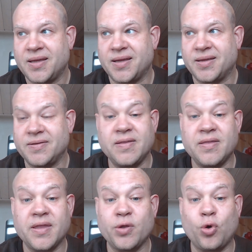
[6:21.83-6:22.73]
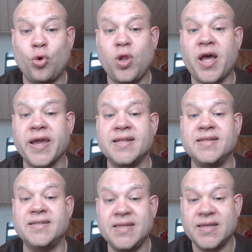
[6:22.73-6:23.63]
The whole
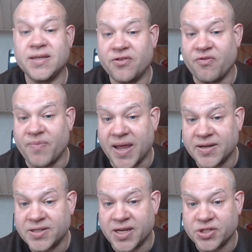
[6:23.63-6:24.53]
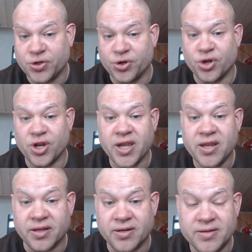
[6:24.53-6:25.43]
idea of Manchester
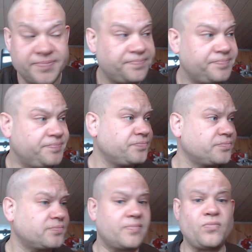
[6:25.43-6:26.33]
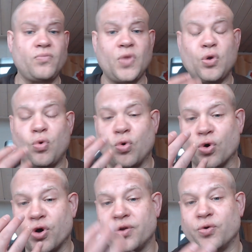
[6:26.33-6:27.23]
United
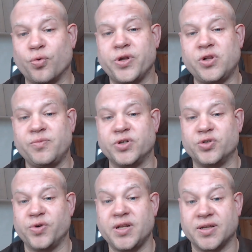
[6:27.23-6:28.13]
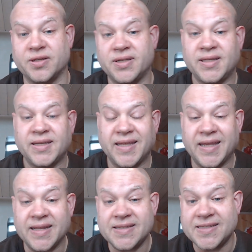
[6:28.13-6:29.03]
or Real Madrid
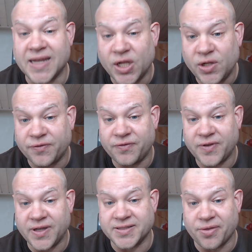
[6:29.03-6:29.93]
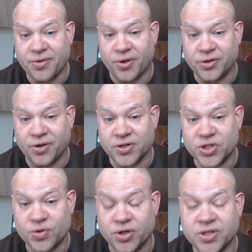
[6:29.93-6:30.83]
itself is a thought
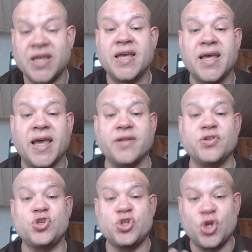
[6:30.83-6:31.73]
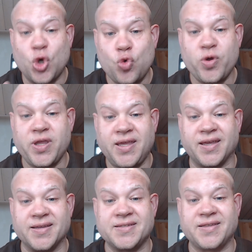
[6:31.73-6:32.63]
construct. And so
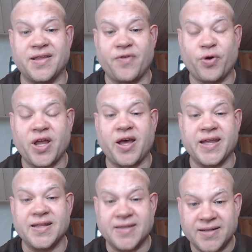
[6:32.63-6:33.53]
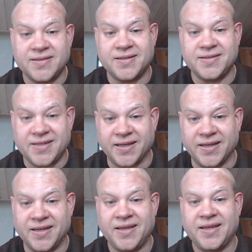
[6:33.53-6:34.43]
is the very identity
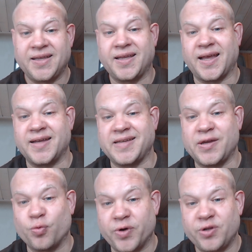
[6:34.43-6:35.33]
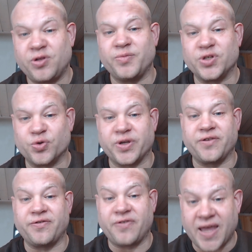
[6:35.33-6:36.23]
as a Real Madrid
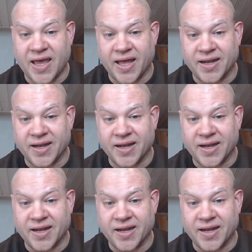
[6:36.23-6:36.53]
fan